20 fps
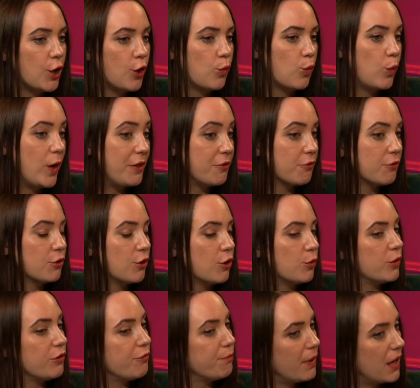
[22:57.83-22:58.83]
whether or not
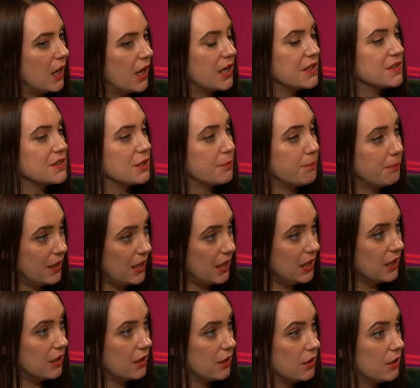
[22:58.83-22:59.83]
we've passed the
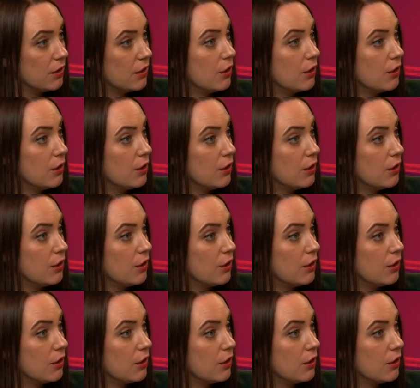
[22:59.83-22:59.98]
peak